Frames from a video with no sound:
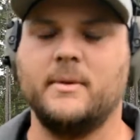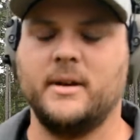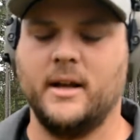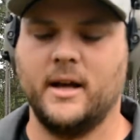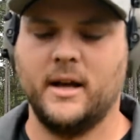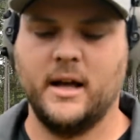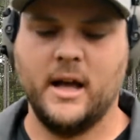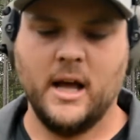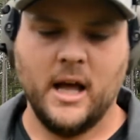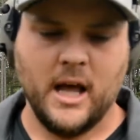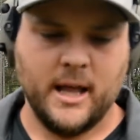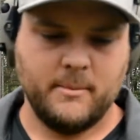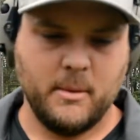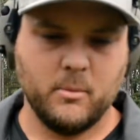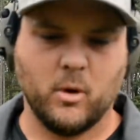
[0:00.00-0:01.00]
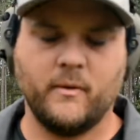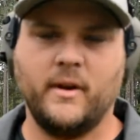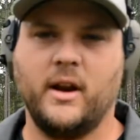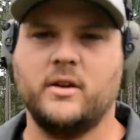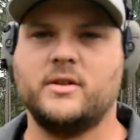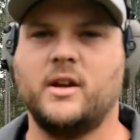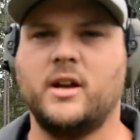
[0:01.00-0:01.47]
and be more
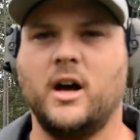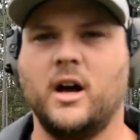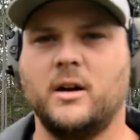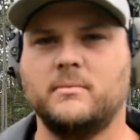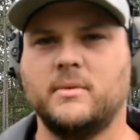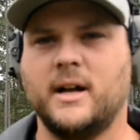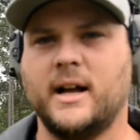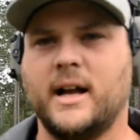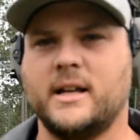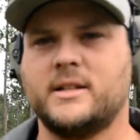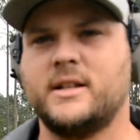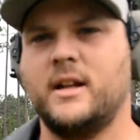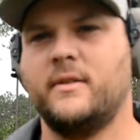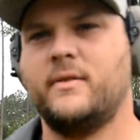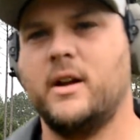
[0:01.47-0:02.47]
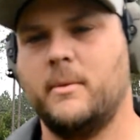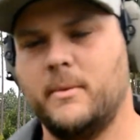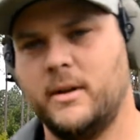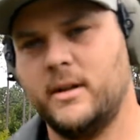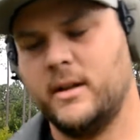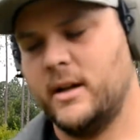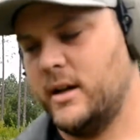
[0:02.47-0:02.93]
videos to come. I got stuff
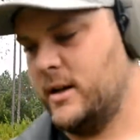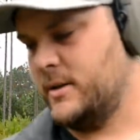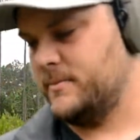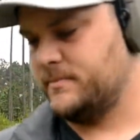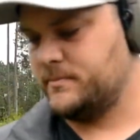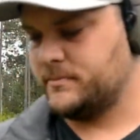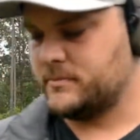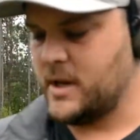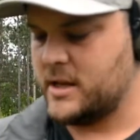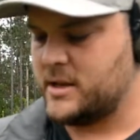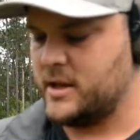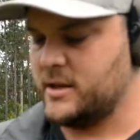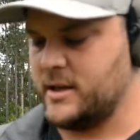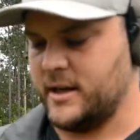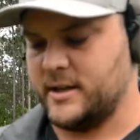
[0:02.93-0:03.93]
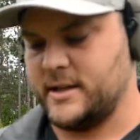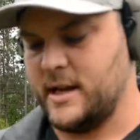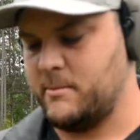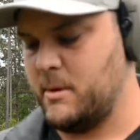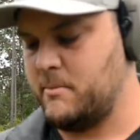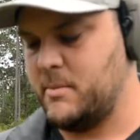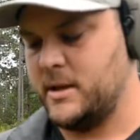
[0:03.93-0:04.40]
coming. It's just like I said,
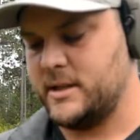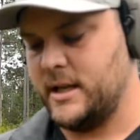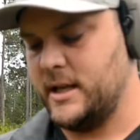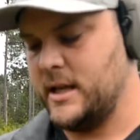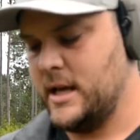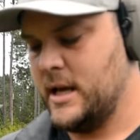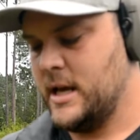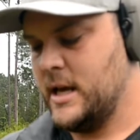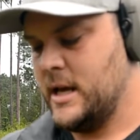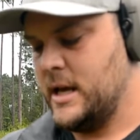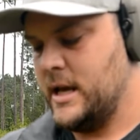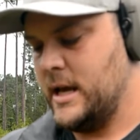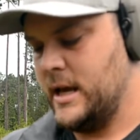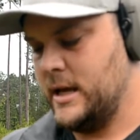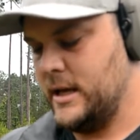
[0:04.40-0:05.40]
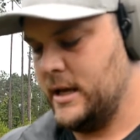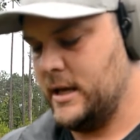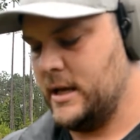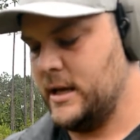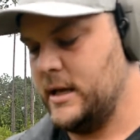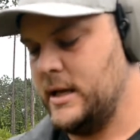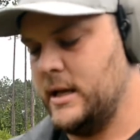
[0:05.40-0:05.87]
I've been busy, and
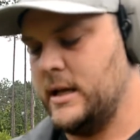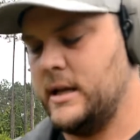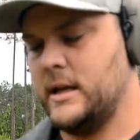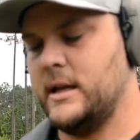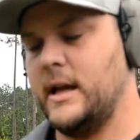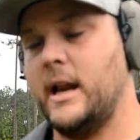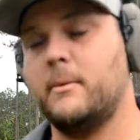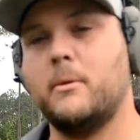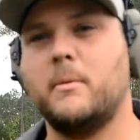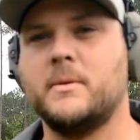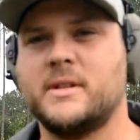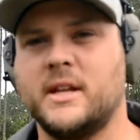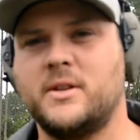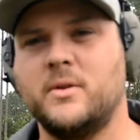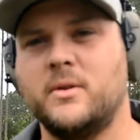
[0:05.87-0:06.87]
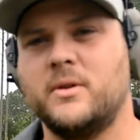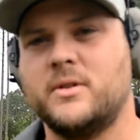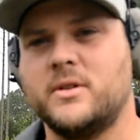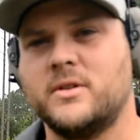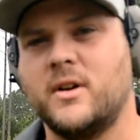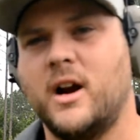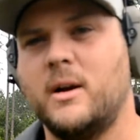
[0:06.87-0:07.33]
I'm almost at 200
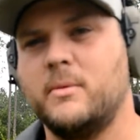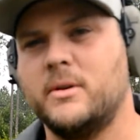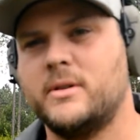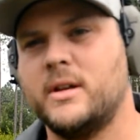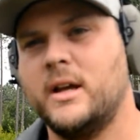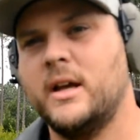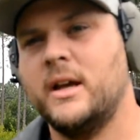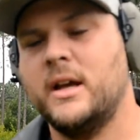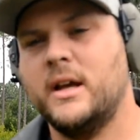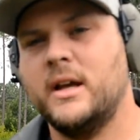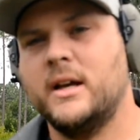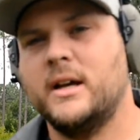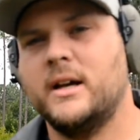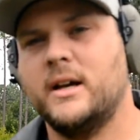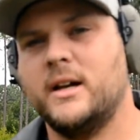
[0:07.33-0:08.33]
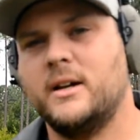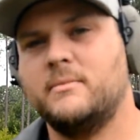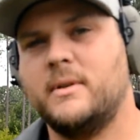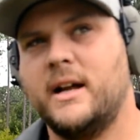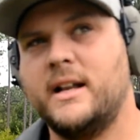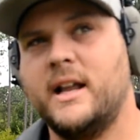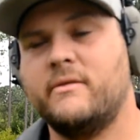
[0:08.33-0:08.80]
subscribers.
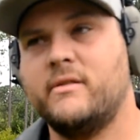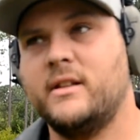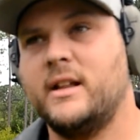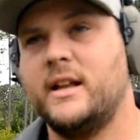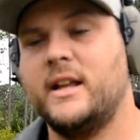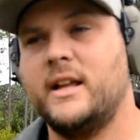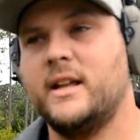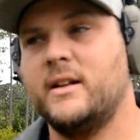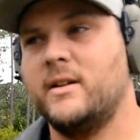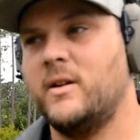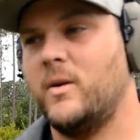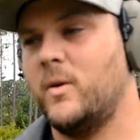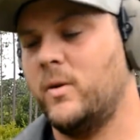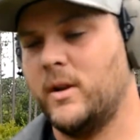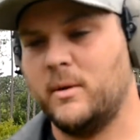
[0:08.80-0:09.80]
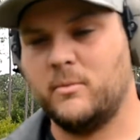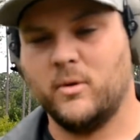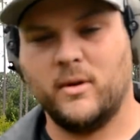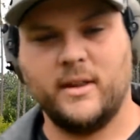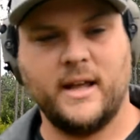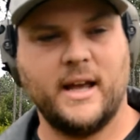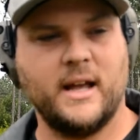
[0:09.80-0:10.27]
I definitely like to hit a whole lot more
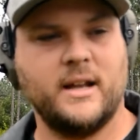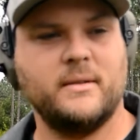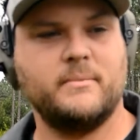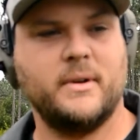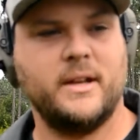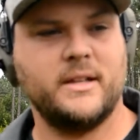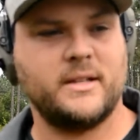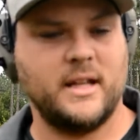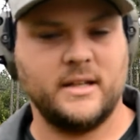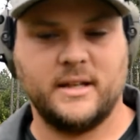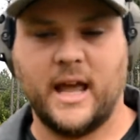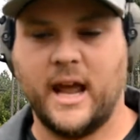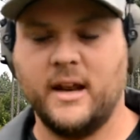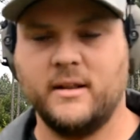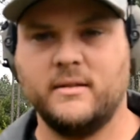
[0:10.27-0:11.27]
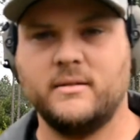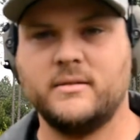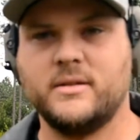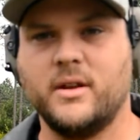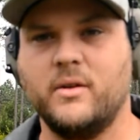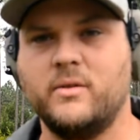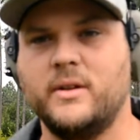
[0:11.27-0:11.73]
than that, but it's gaining
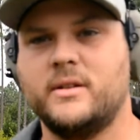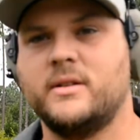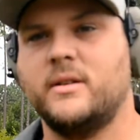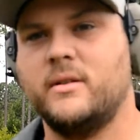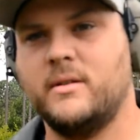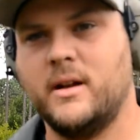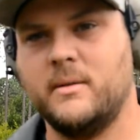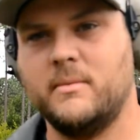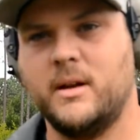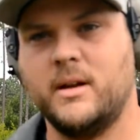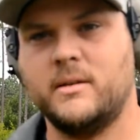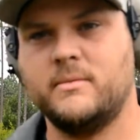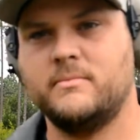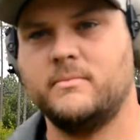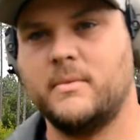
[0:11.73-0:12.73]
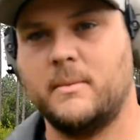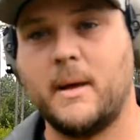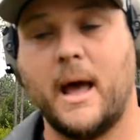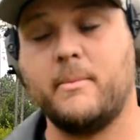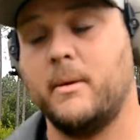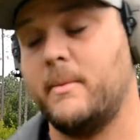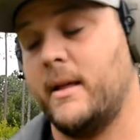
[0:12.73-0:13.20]
slowly, so I'm
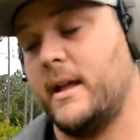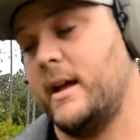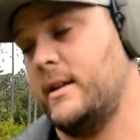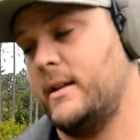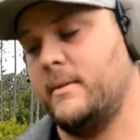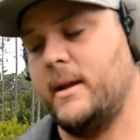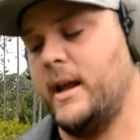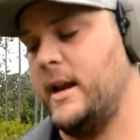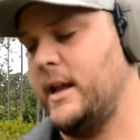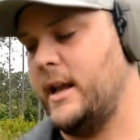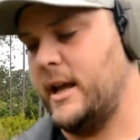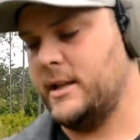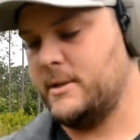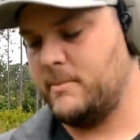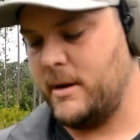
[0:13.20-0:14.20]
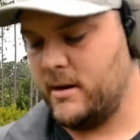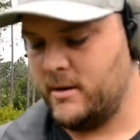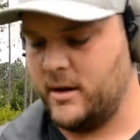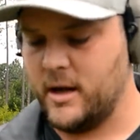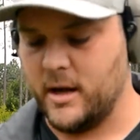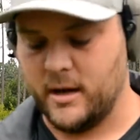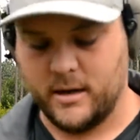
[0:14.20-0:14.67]
happy about that. I mean, any gain's better than
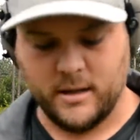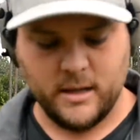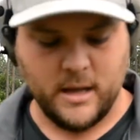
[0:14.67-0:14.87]
none.